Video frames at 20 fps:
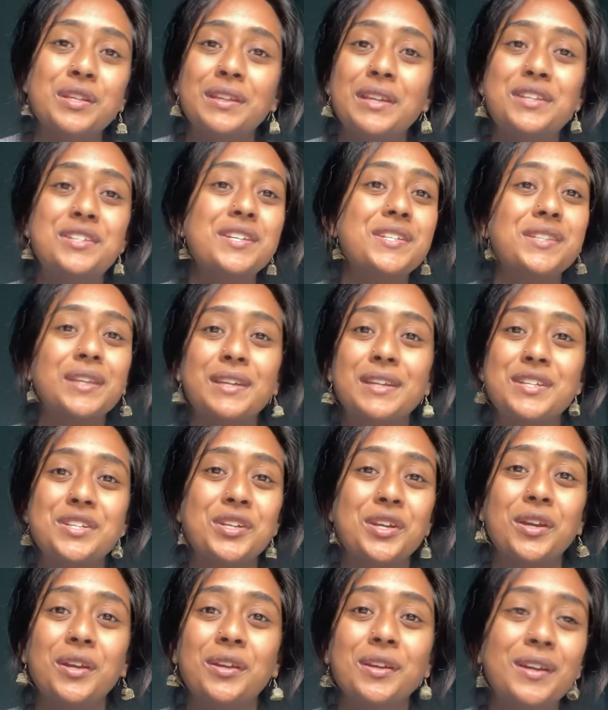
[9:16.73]
They're just going to
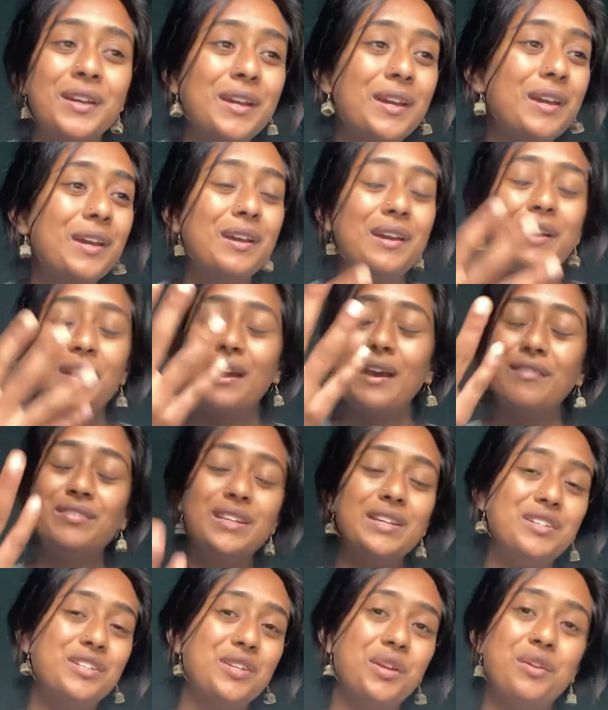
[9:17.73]
show, have
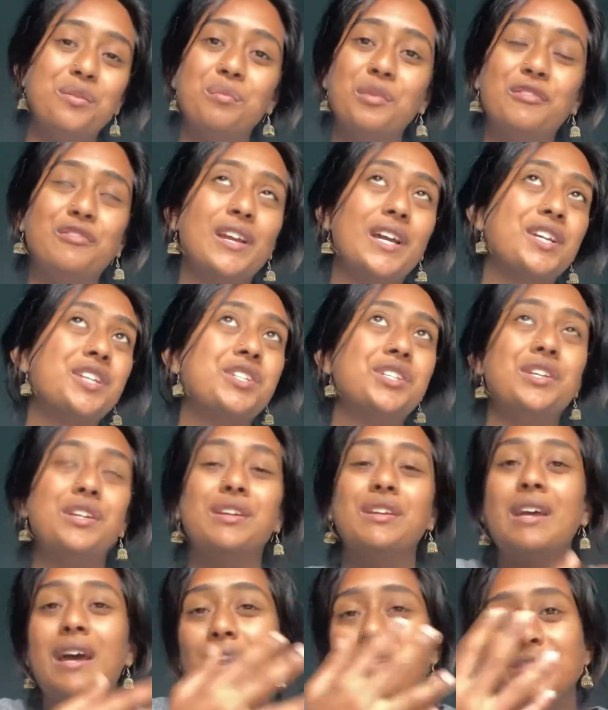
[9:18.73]
they shown
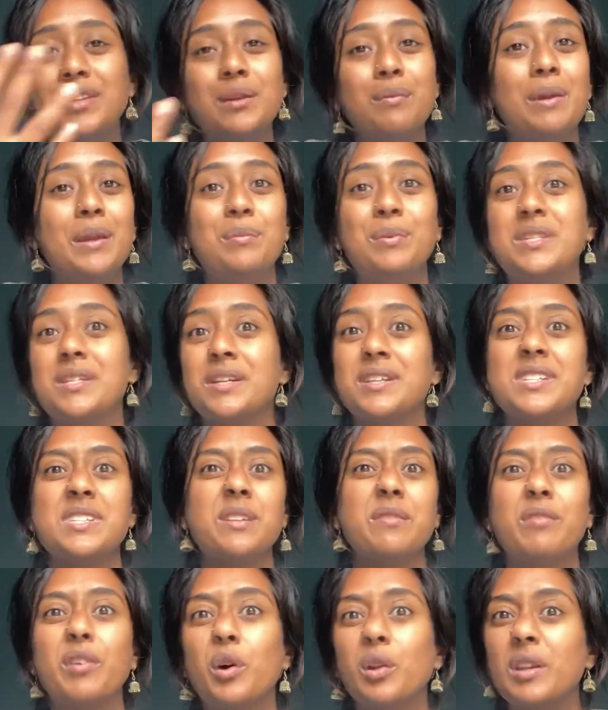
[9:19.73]
reflection? Have they maybe done
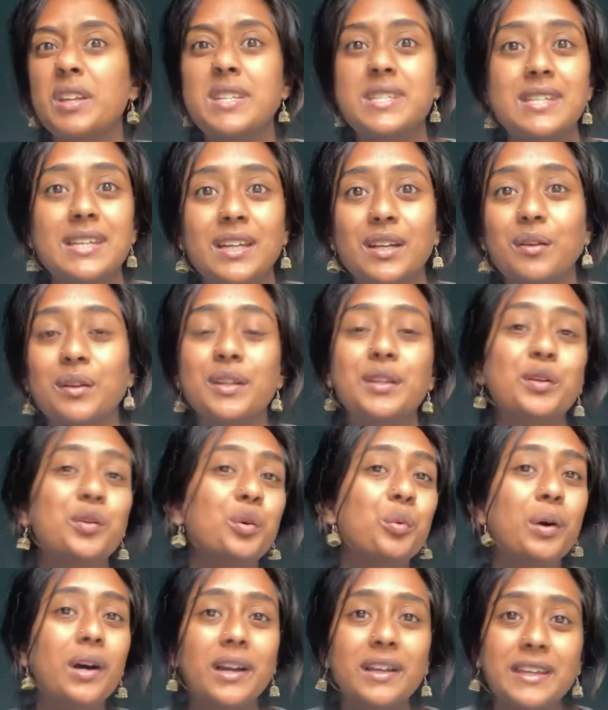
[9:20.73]
some volunteering or
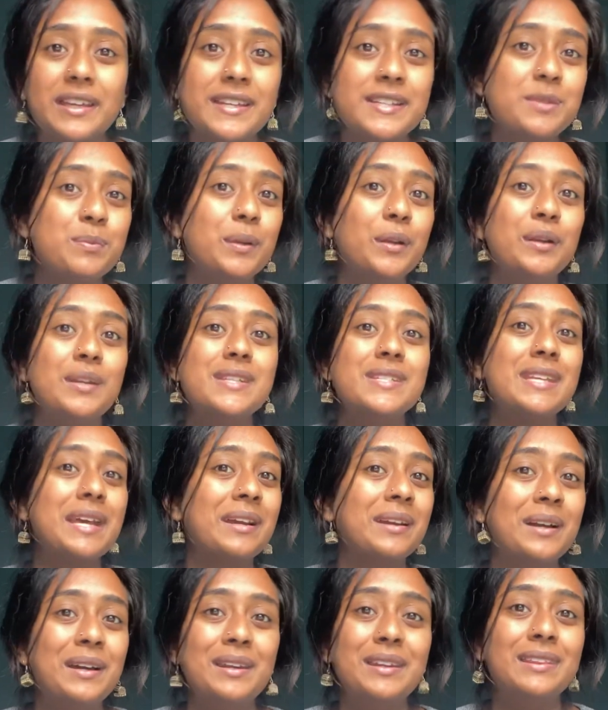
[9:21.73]
work experience,
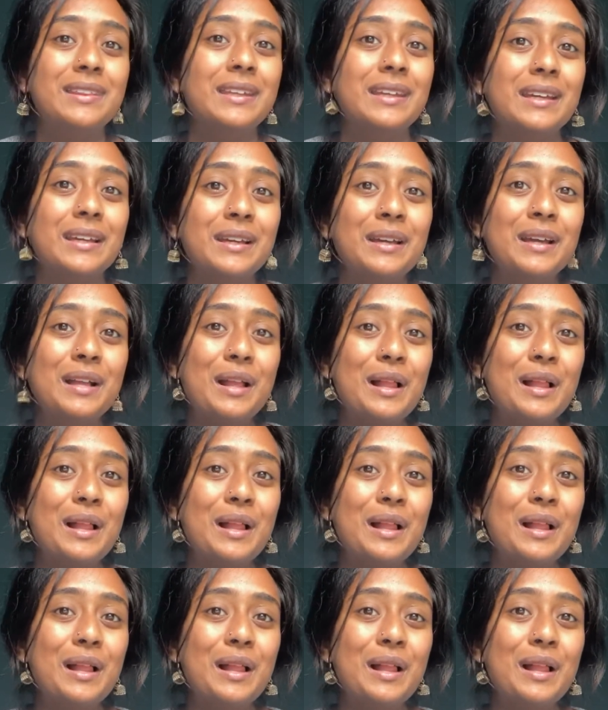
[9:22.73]
that kind of thing?